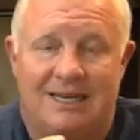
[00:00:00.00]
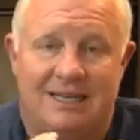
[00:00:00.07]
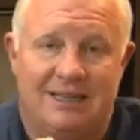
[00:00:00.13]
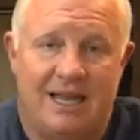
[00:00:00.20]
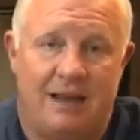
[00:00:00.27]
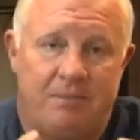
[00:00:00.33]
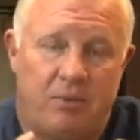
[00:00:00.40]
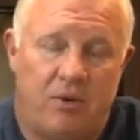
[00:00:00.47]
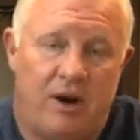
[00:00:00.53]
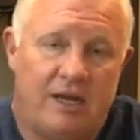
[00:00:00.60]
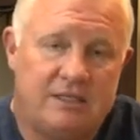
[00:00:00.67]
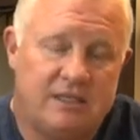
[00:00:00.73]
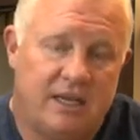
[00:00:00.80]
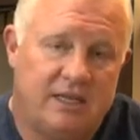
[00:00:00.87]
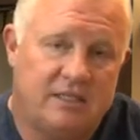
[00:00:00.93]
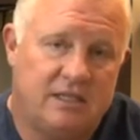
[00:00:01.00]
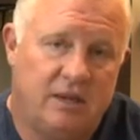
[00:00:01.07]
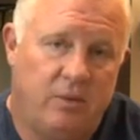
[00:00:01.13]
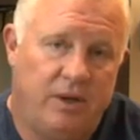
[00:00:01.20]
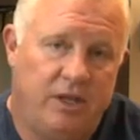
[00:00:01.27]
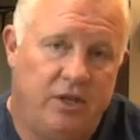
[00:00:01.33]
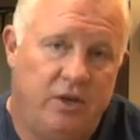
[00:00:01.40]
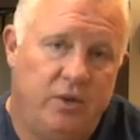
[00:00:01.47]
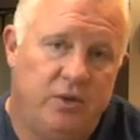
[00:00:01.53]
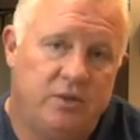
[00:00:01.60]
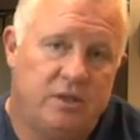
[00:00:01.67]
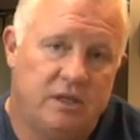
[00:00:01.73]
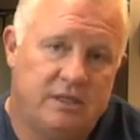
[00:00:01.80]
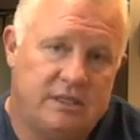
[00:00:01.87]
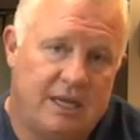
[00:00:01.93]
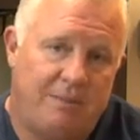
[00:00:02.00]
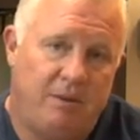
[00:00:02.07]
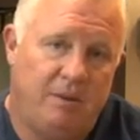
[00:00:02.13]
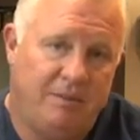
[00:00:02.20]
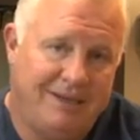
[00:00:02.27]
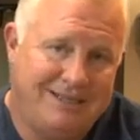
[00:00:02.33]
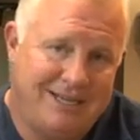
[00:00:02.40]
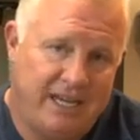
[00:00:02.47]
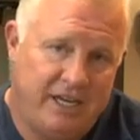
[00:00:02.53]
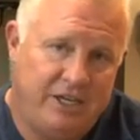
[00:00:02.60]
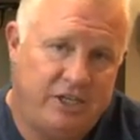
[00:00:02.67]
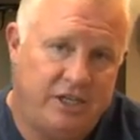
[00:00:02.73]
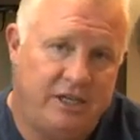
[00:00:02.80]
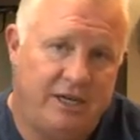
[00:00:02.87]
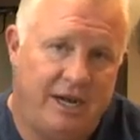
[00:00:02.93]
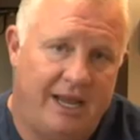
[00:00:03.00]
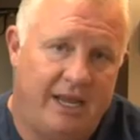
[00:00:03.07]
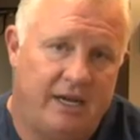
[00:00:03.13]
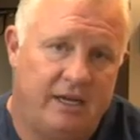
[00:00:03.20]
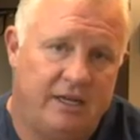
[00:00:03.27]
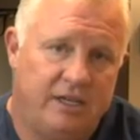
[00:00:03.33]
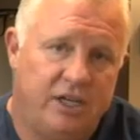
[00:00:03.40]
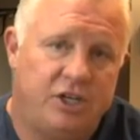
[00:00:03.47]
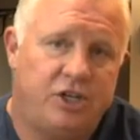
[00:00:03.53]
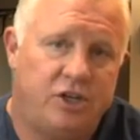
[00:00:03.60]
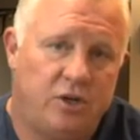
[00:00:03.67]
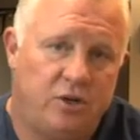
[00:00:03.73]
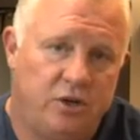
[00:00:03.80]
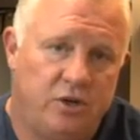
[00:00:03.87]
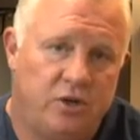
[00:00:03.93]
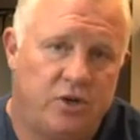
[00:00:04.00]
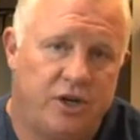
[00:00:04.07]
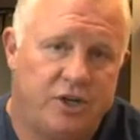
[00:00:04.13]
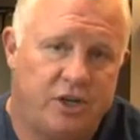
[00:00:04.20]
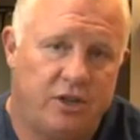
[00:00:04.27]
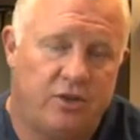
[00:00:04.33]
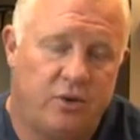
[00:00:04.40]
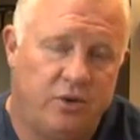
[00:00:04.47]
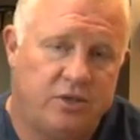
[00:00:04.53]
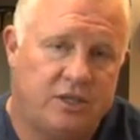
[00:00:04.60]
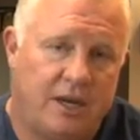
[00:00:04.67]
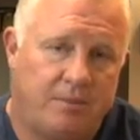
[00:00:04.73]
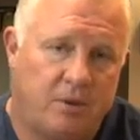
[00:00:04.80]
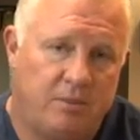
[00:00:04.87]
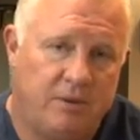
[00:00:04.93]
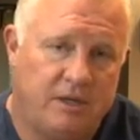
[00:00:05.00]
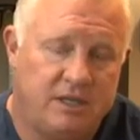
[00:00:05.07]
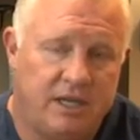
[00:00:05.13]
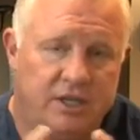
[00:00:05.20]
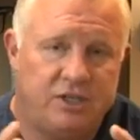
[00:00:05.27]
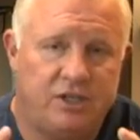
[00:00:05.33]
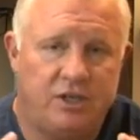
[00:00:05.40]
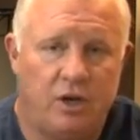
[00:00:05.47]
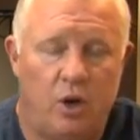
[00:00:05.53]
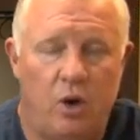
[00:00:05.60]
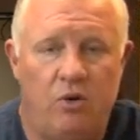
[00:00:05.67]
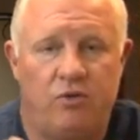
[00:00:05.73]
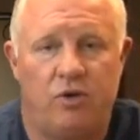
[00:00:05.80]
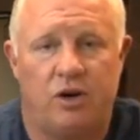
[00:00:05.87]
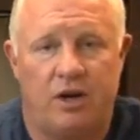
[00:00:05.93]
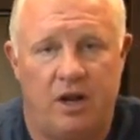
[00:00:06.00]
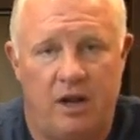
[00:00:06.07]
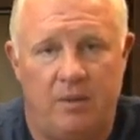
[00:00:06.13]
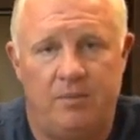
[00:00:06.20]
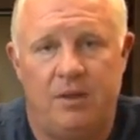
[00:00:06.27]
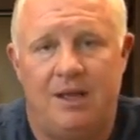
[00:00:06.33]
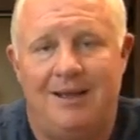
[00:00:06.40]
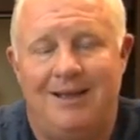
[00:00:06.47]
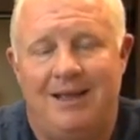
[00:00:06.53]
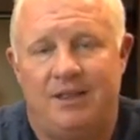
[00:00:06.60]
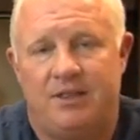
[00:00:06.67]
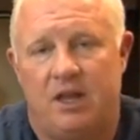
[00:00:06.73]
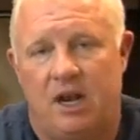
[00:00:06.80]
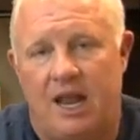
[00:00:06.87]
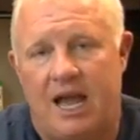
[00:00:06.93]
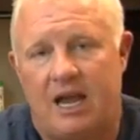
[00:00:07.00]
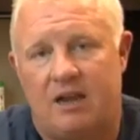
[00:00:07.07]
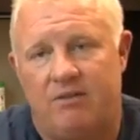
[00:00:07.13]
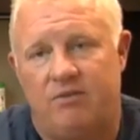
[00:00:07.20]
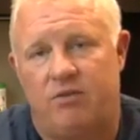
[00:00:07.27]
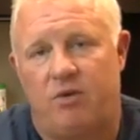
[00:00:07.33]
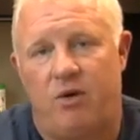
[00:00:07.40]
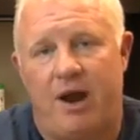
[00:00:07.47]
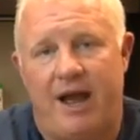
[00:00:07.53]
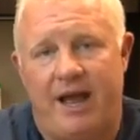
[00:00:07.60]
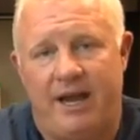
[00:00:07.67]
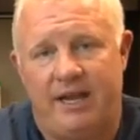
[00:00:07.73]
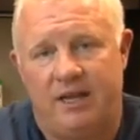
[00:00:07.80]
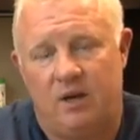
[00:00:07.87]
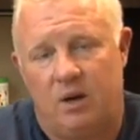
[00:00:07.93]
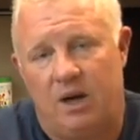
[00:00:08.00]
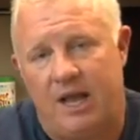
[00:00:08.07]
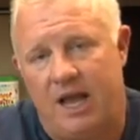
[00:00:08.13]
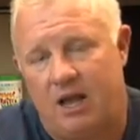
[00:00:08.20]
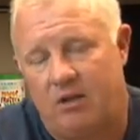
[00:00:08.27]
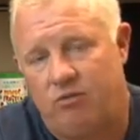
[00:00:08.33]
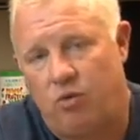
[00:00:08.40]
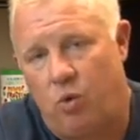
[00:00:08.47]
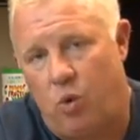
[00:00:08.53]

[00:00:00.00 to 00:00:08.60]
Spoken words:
In that process that we use supplementation and additional nutrition through supplementation to overcome the lack of variety or lack of